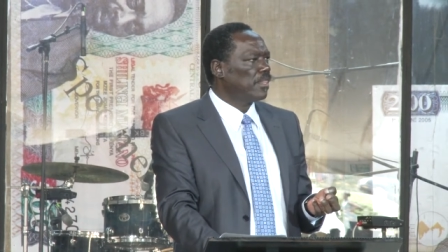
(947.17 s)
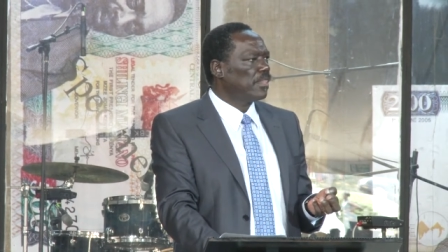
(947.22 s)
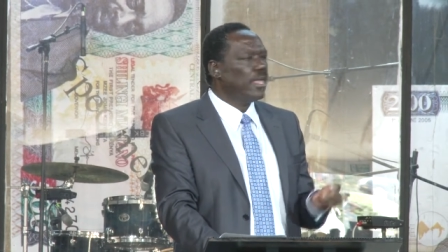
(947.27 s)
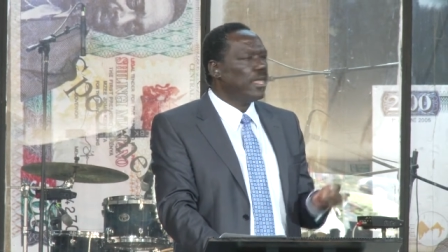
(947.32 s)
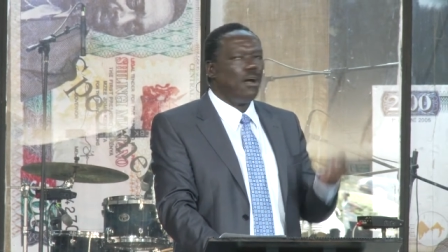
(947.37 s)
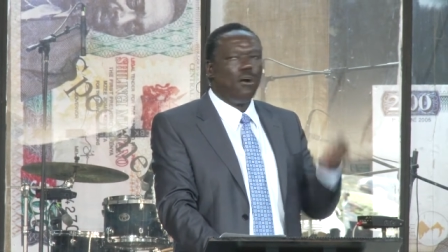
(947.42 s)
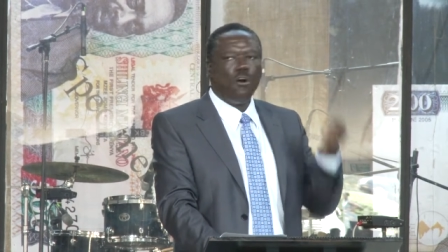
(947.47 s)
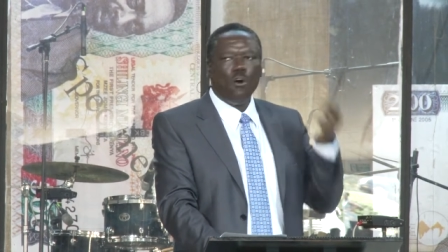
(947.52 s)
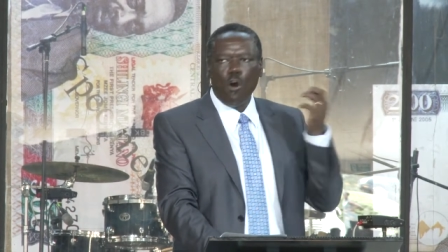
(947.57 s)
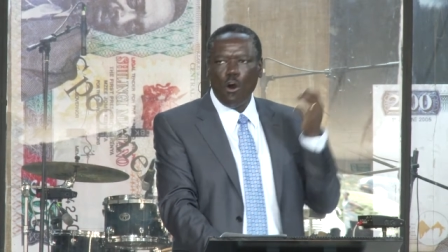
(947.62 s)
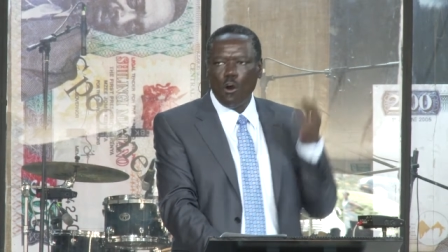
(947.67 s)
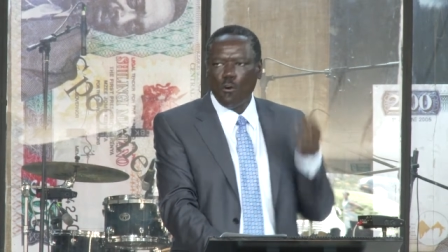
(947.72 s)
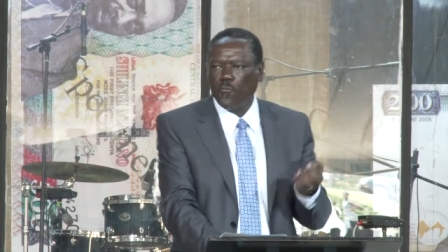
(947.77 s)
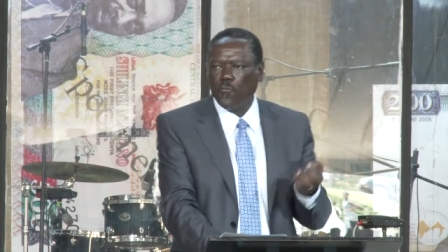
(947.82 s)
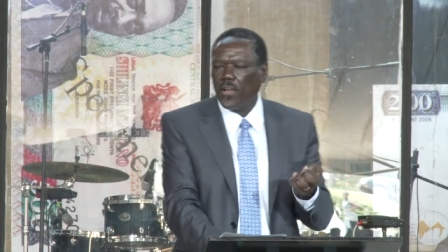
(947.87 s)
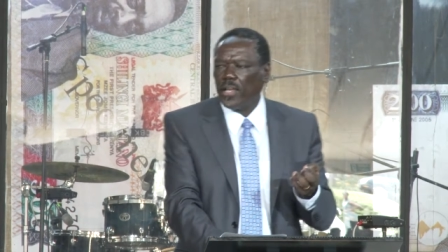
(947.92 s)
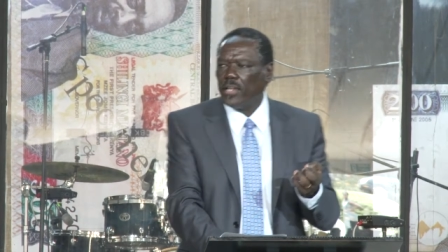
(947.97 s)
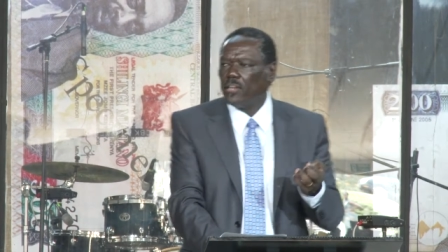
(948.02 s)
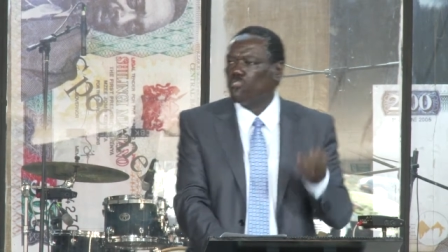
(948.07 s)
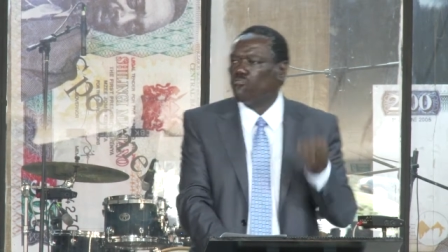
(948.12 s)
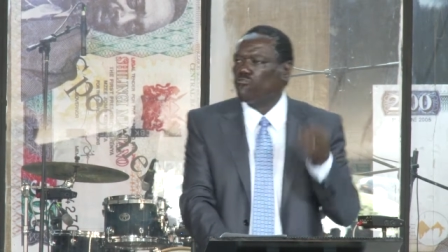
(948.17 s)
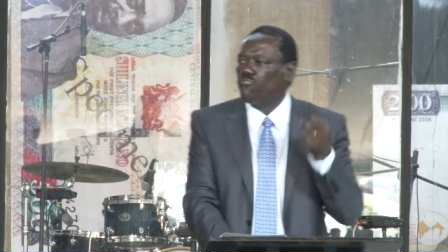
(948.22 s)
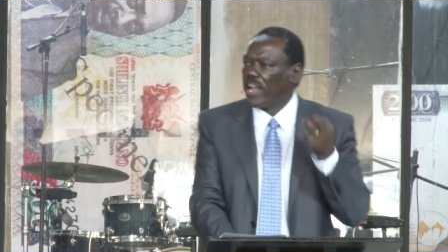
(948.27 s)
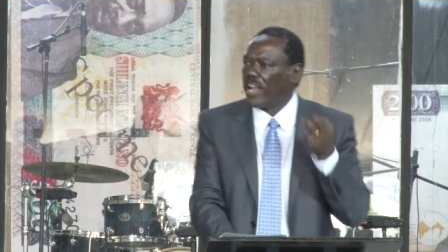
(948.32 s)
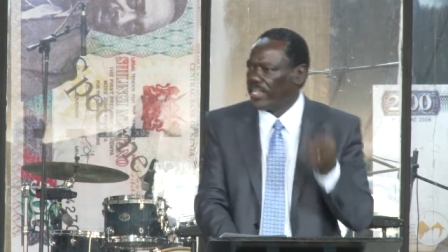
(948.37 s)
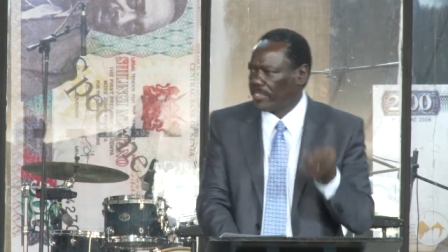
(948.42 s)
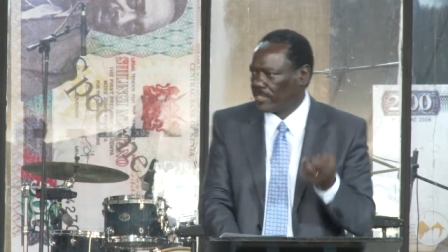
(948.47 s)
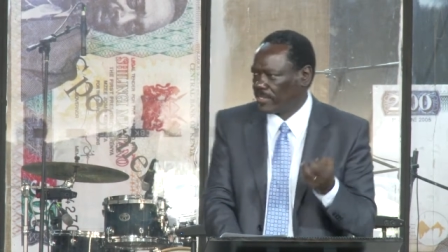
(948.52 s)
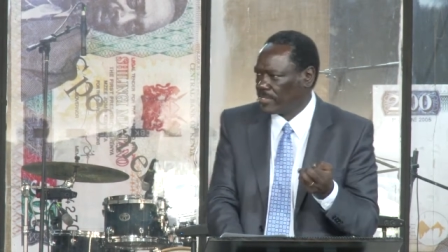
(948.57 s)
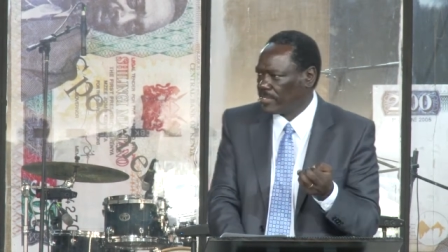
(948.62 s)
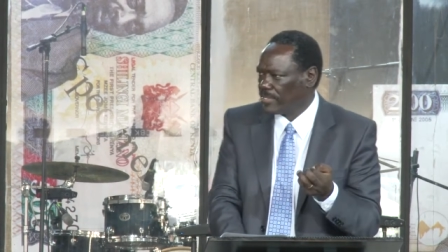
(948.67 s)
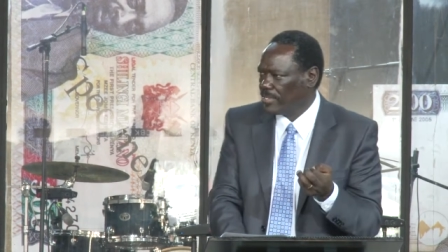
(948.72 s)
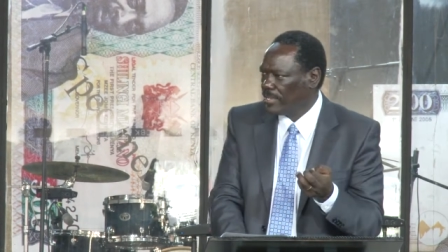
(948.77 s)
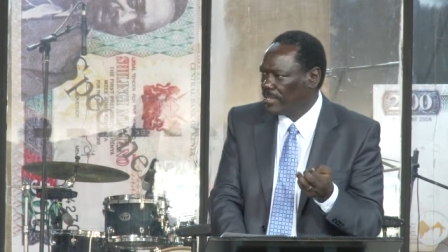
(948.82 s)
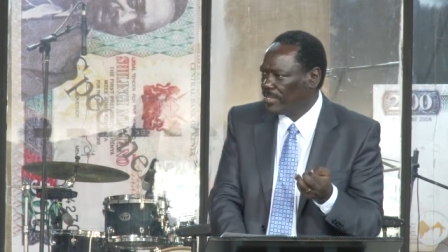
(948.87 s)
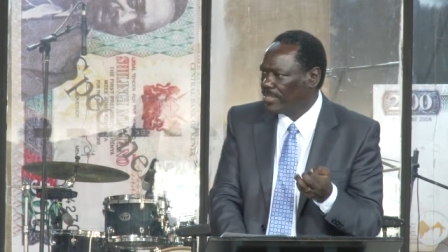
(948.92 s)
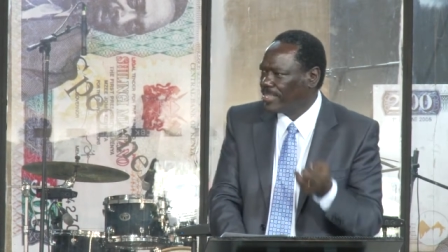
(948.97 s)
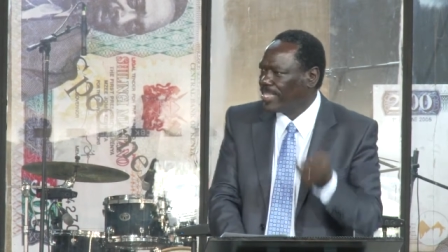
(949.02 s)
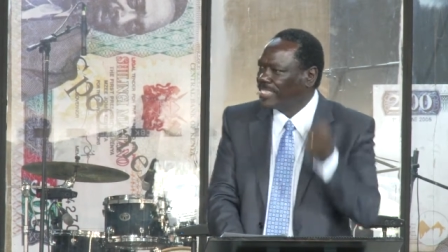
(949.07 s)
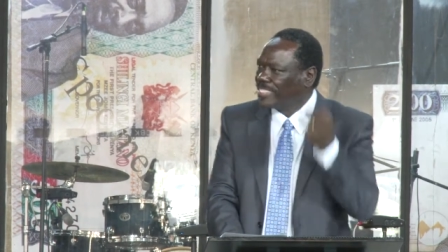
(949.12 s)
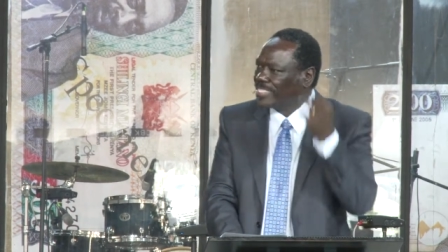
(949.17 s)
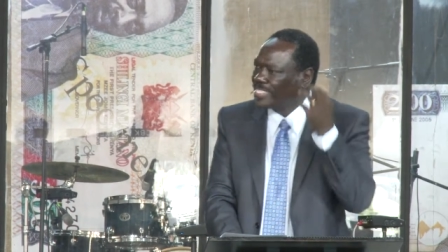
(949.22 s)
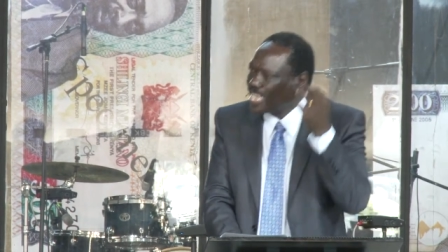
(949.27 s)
They are often dressed, the